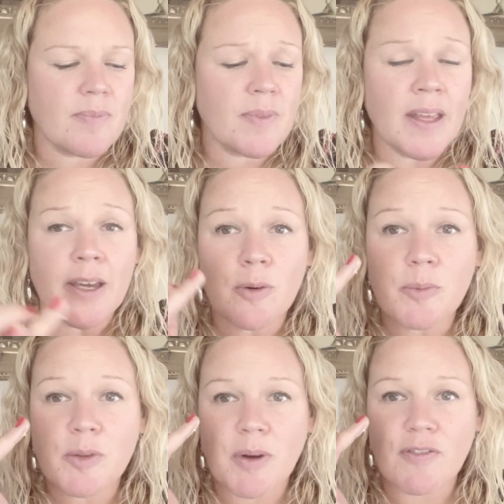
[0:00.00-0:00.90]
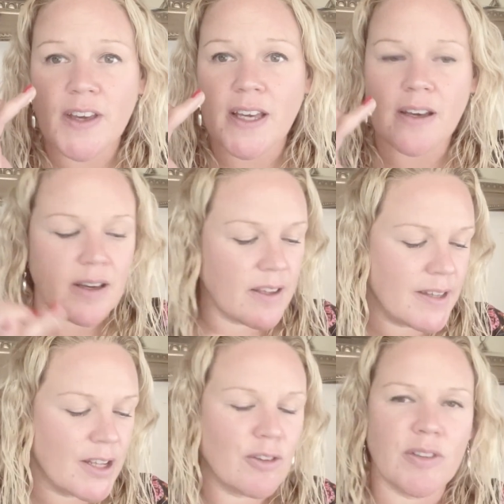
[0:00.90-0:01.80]
it on with my finger, and
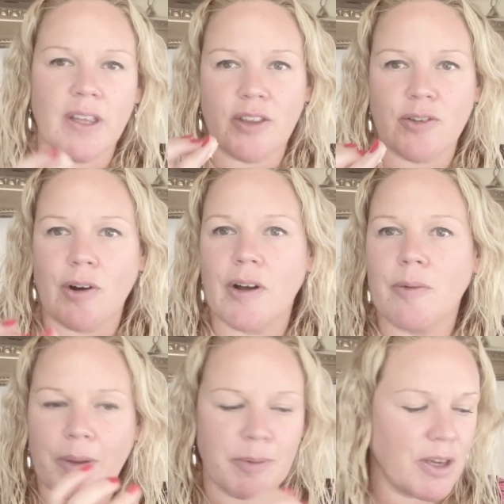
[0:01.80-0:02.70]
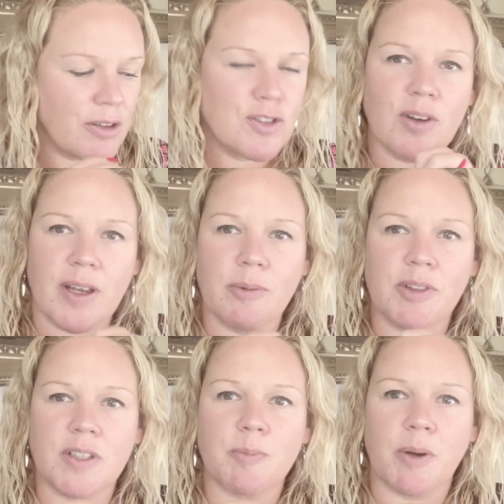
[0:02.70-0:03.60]
then on the other eye I'll maybe go straight with
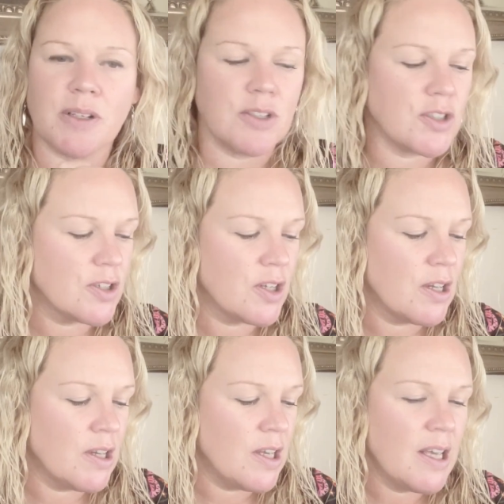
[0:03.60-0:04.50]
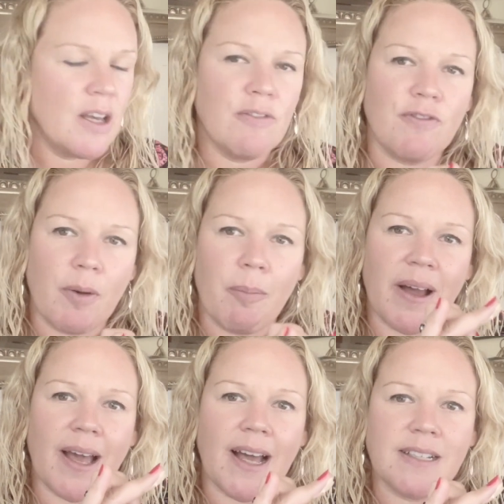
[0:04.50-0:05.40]
the sponge from my
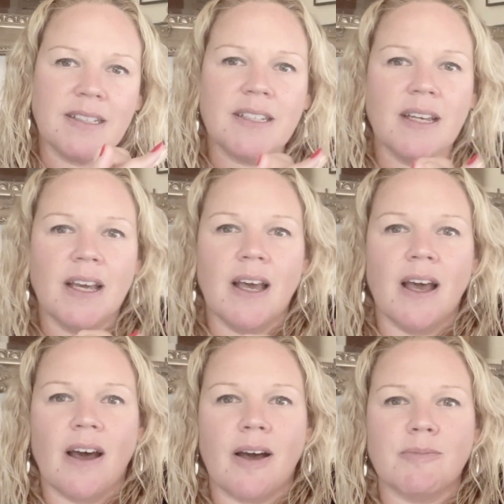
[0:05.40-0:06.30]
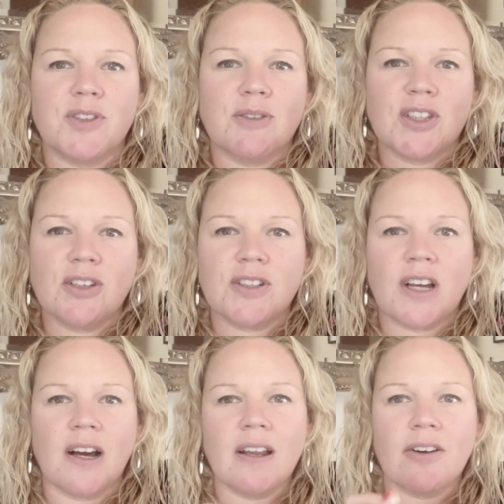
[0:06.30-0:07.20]
hand. So it's a good
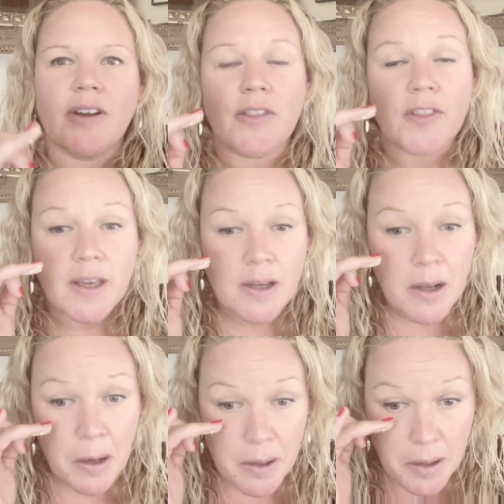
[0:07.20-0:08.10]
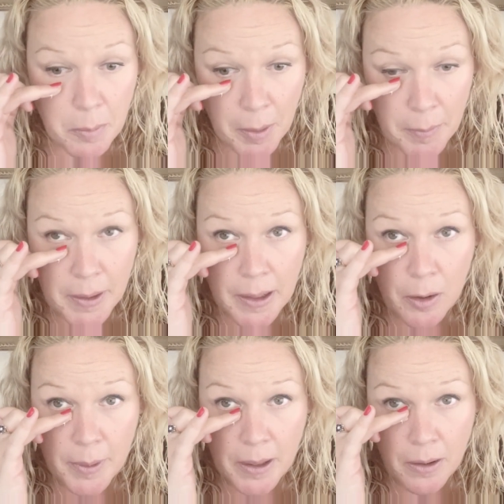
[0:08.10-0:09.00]
colour, I think. Like, it might be a little
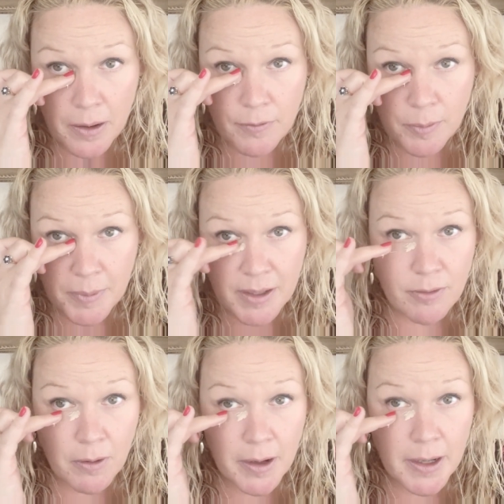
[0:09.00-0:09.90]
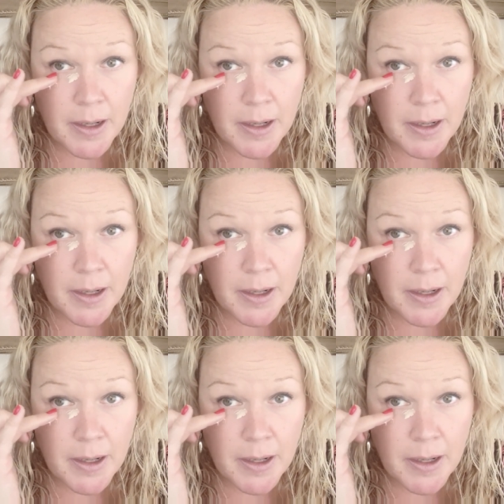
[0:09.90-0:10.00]
bit light for me right